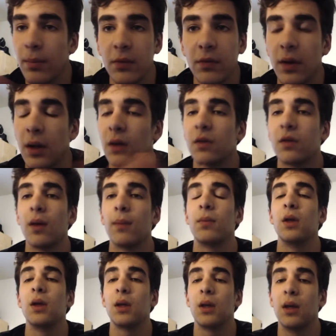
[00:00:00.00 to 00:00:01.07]
or
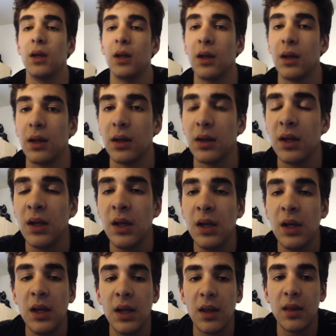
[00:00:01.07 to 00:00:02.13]
something. And
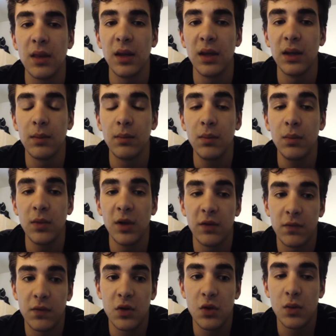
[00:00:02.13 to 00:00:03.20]
then
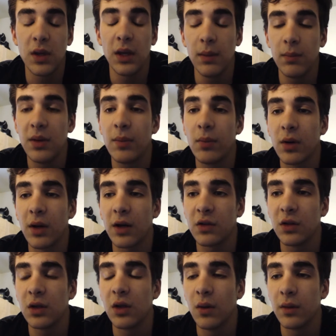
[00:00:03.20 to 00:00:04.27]
if you get people to
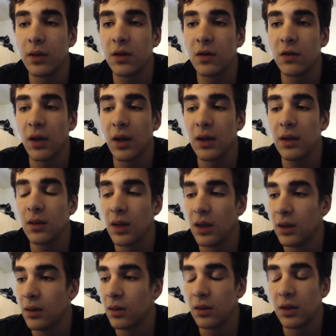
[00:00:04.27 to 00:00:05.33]
actually go on your site, they
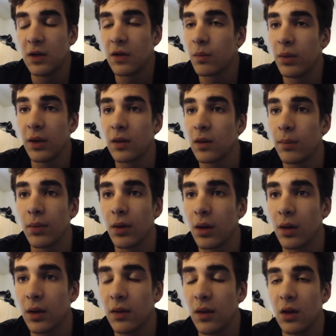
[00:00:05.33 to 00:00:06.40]
literally just pick the
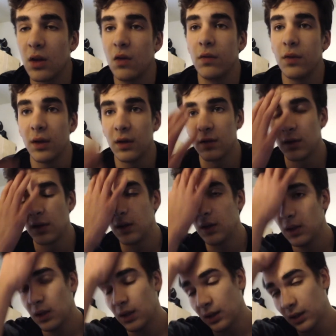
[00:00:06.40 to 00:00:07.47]
product that you've listed
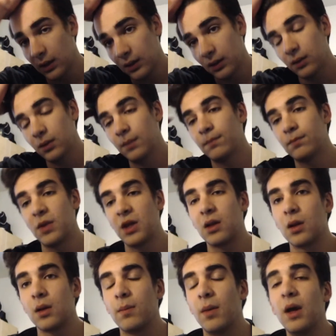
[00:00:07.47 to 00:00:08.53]
and they
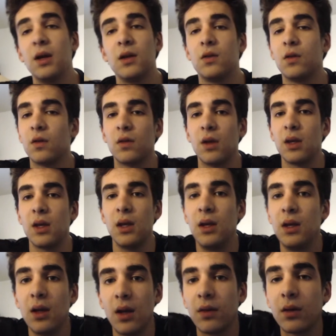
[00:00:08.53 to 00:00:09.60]
click buy, just like
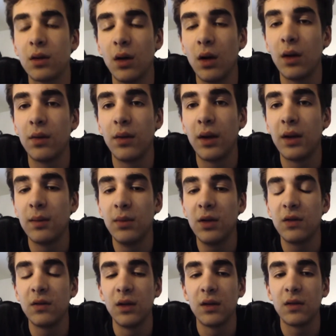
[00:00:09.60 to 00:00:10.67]
any other online
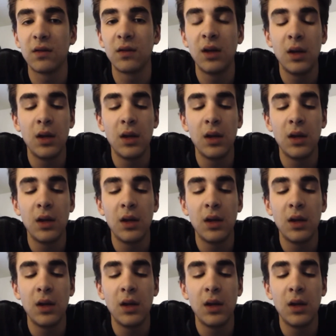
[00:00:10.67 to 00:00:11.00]
business.